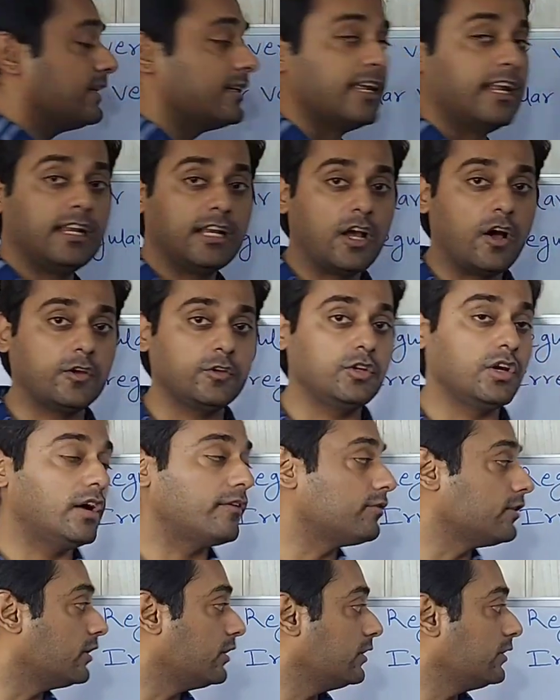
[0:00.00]
Till now you
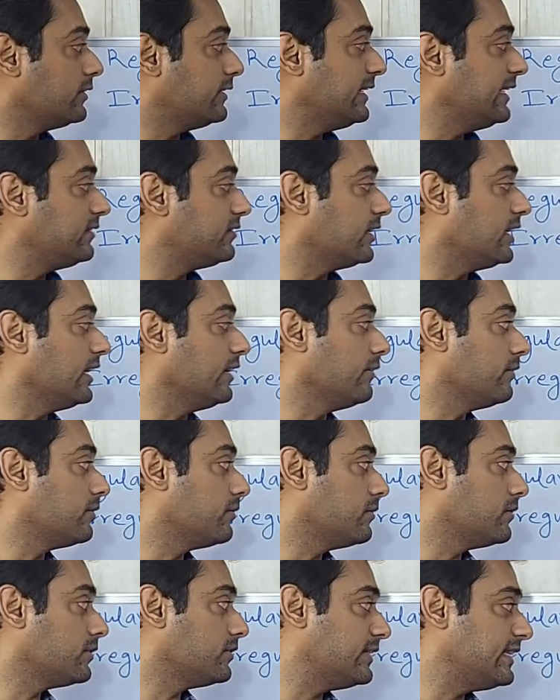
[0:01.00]
have learned
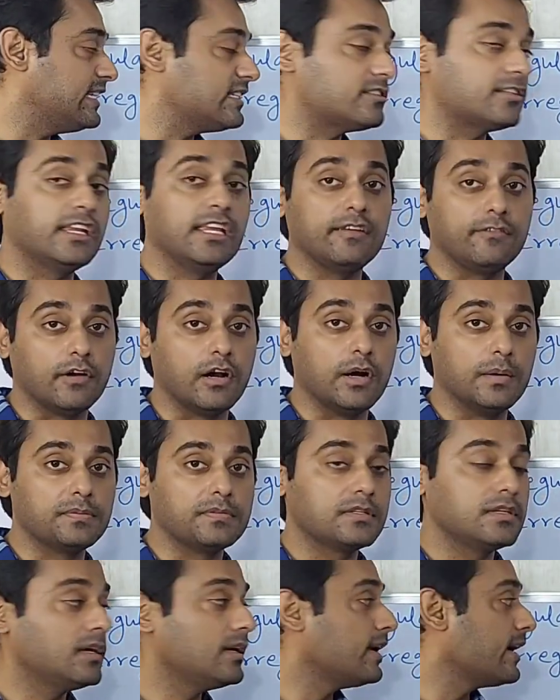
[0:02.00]
these three
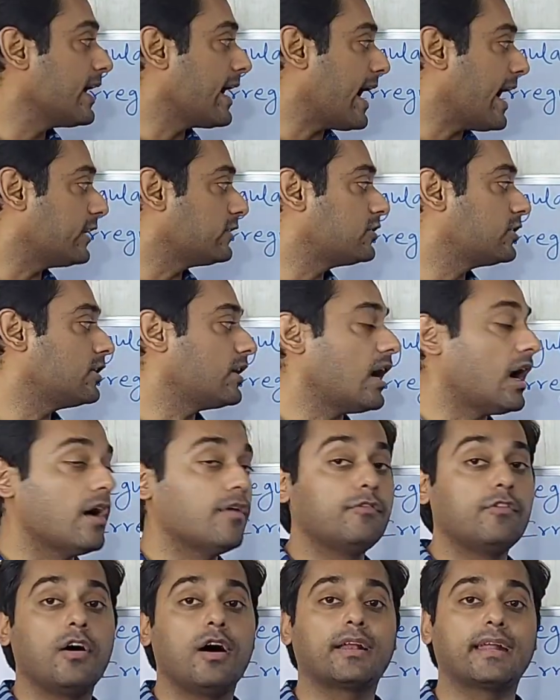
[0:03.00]
verbs, être,
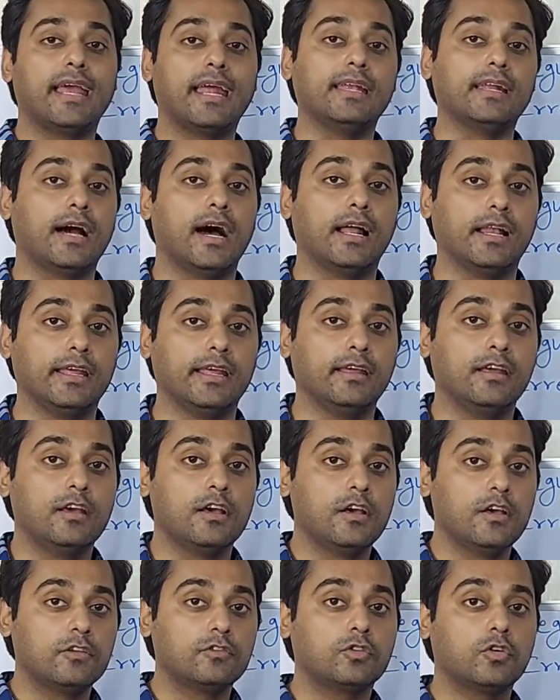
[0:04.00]
avoir, and aller.
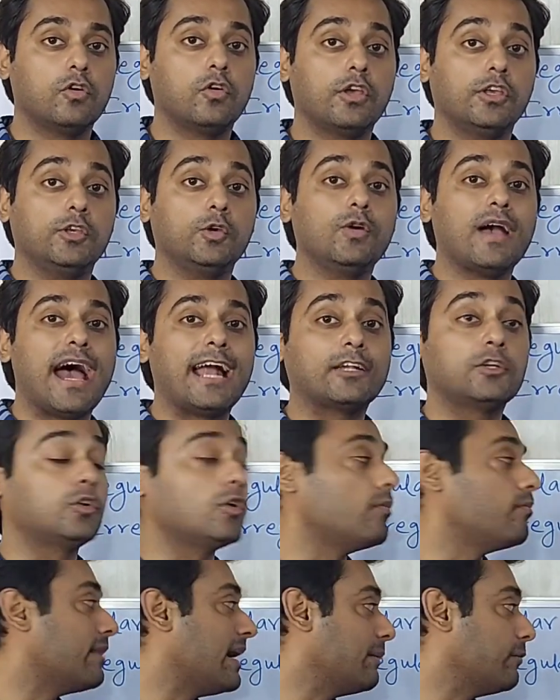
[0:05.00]
So you had
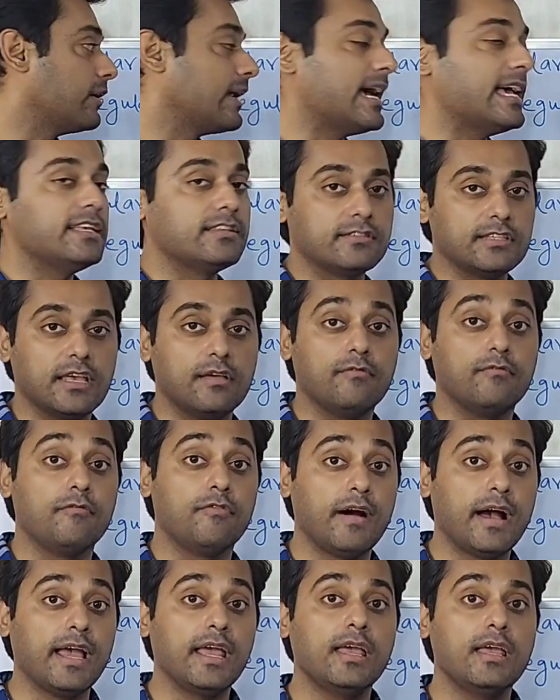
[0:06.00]
to memorize them.
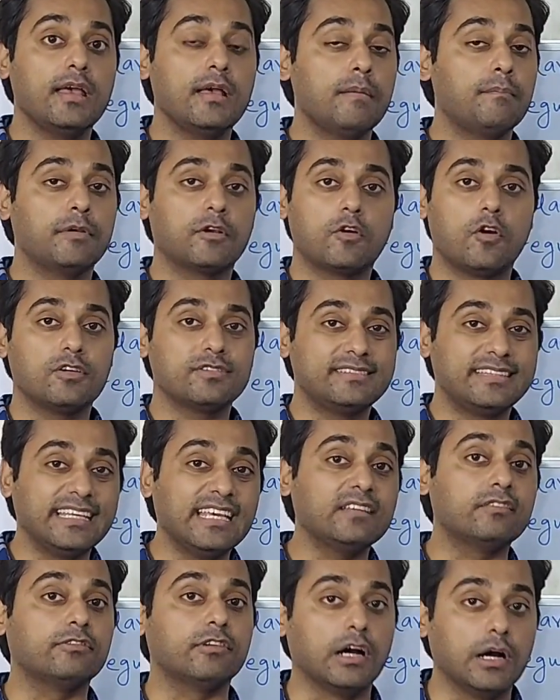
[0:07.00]
Why? Because
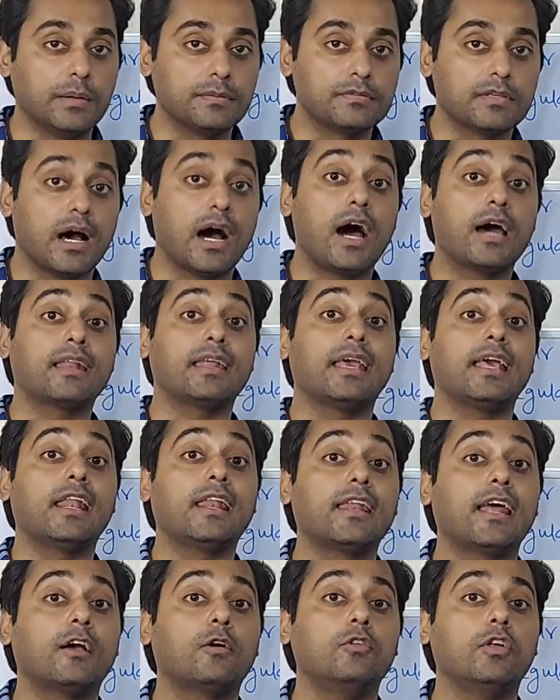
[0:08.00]
these verbs are
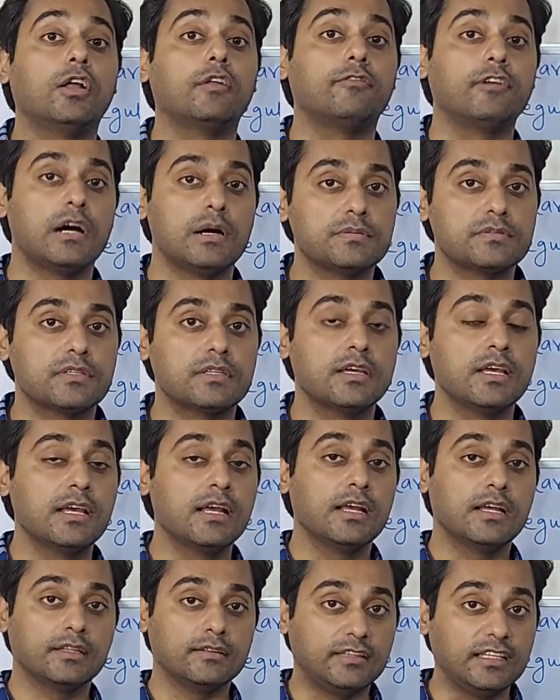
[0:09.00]
irregular verbs.
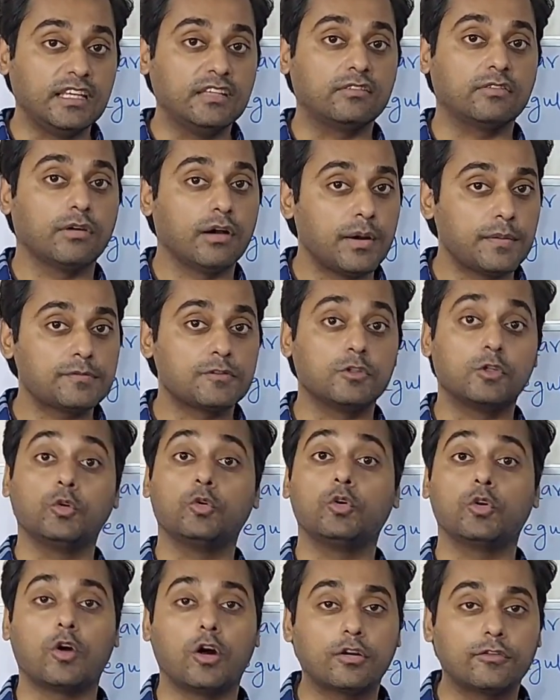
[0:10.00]
These verbs
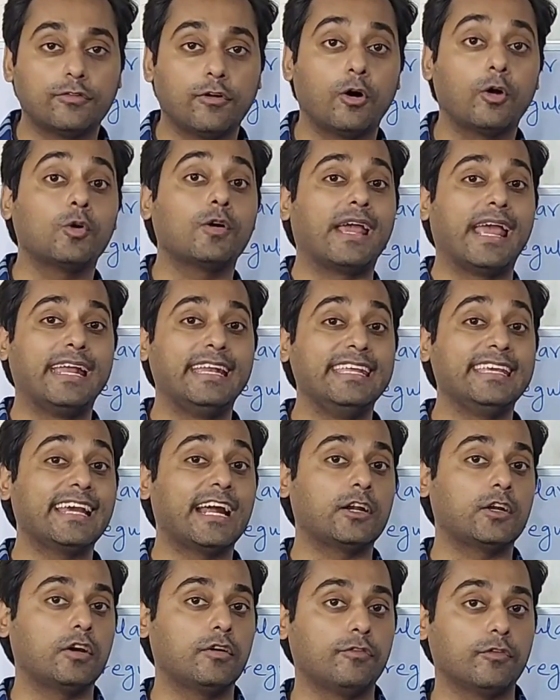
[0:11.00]
do not follow any
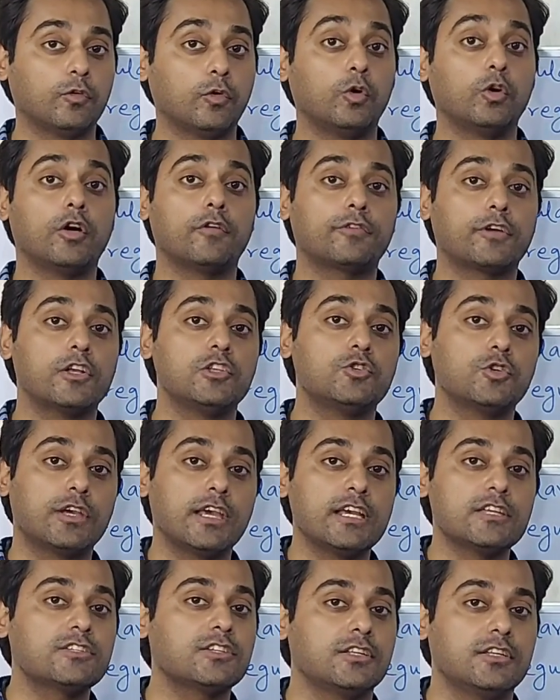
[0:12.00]
kind of rule of
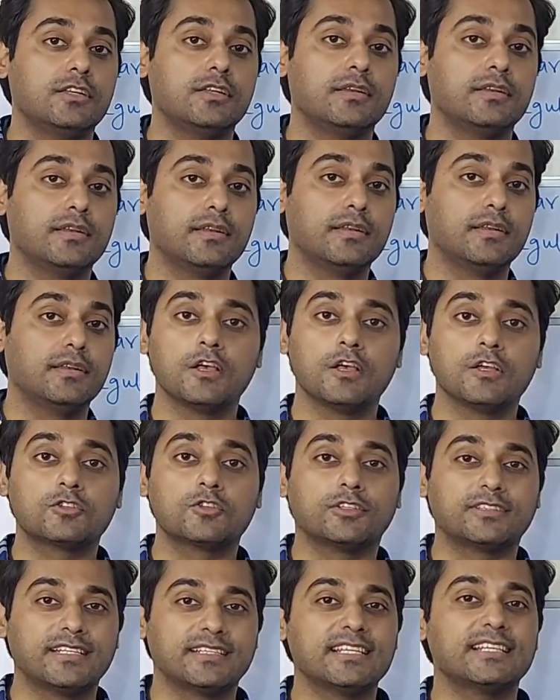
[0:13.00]
conjugation.
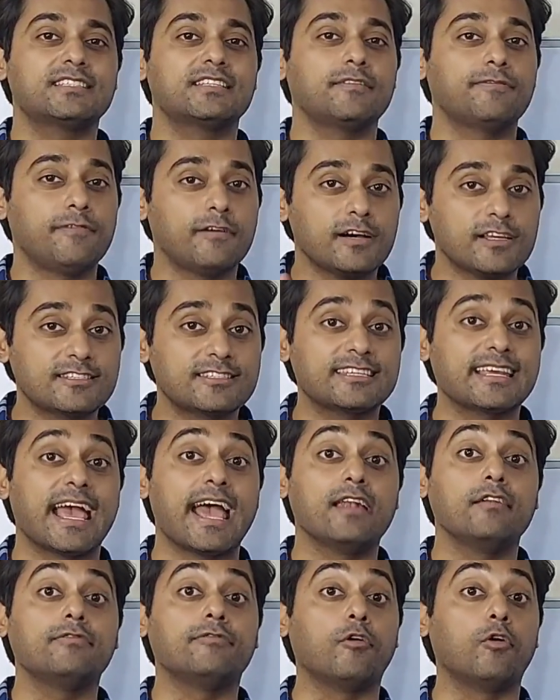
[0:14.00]
So this is the first
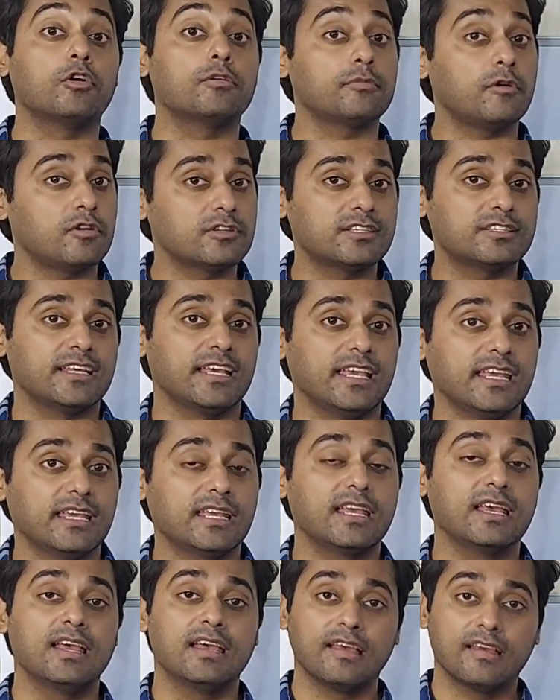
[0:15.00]
and foremost
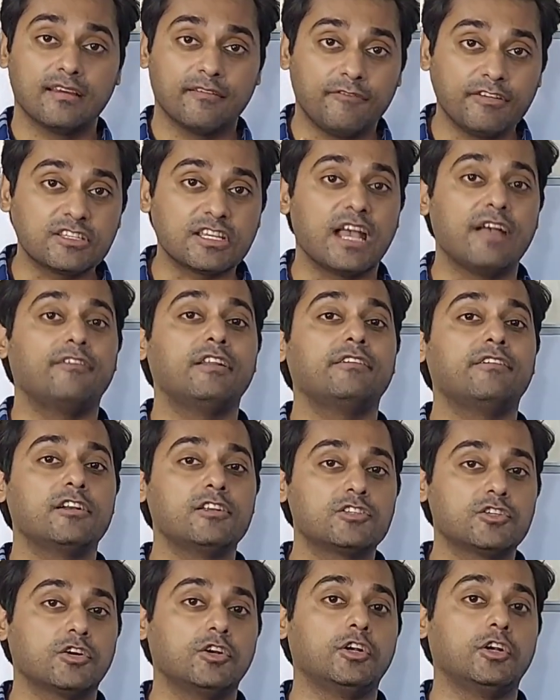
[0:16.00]
thing which
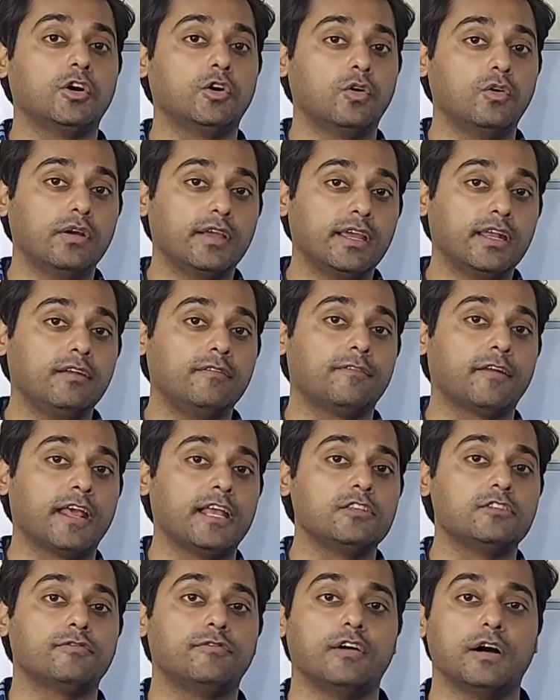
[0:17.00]
everyone should know in
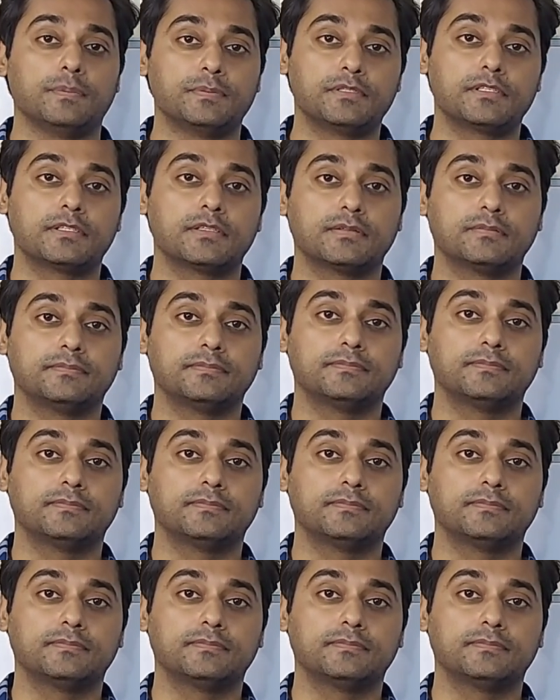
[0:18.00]
French verbs.